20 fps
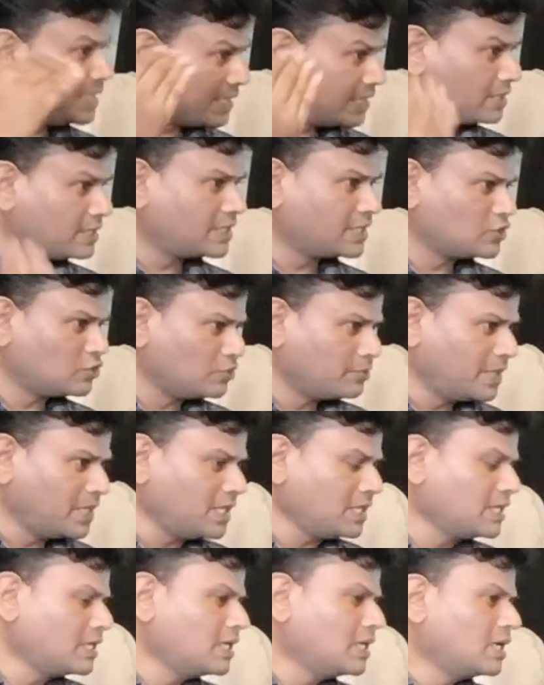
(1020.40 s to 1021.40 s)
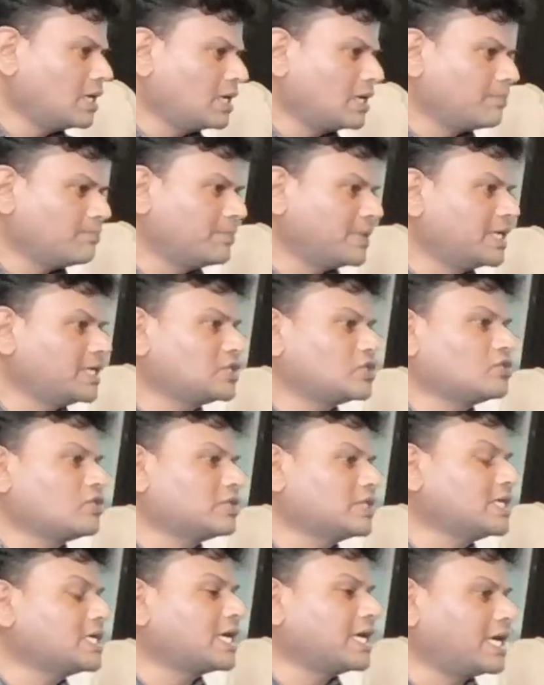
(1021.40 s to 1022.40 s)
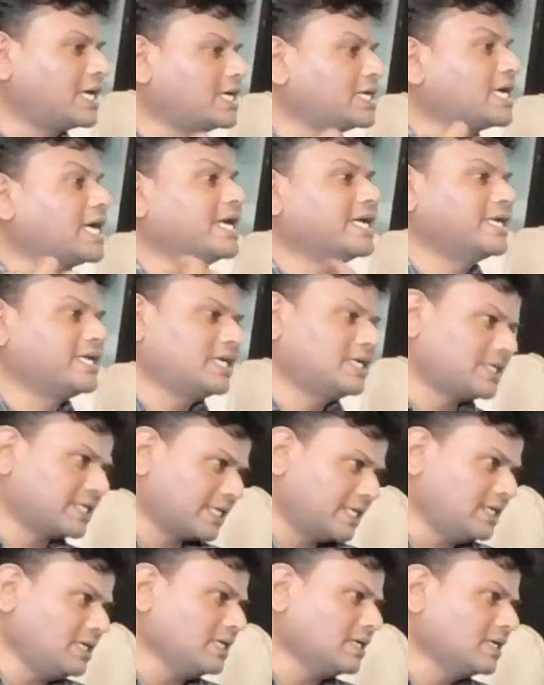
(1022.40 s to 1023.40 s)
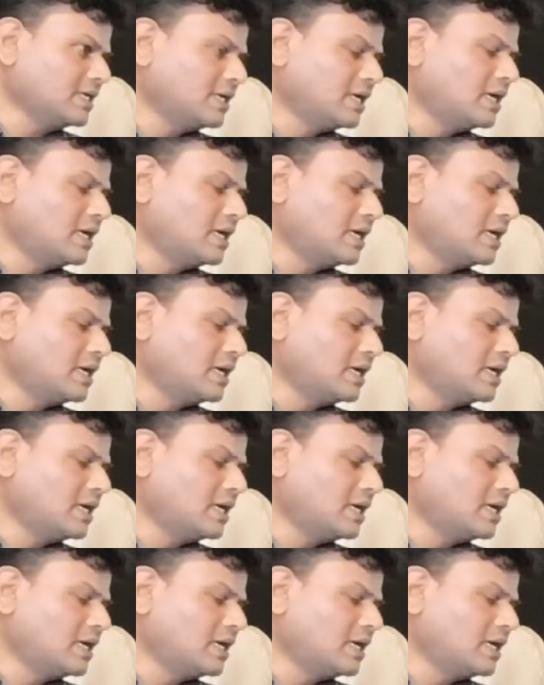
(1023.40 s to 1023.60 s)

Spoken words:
the entire resume based on the current hiring trend,